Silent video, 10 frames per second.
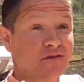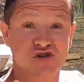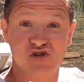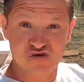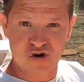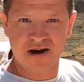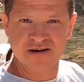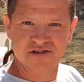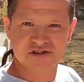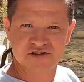
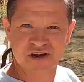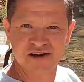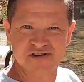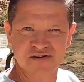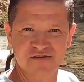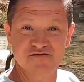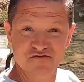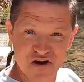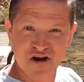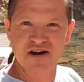strange sensation.
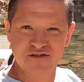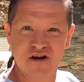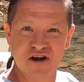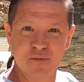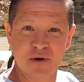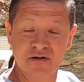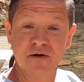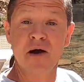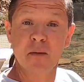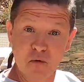Really, really weird,
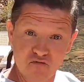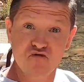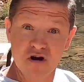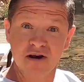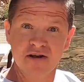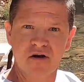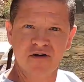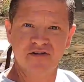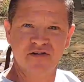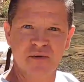but really
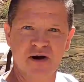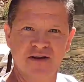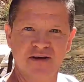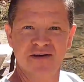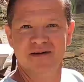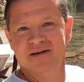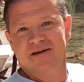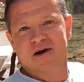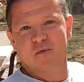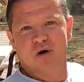nice as well.
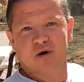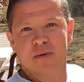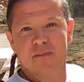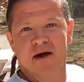And what could be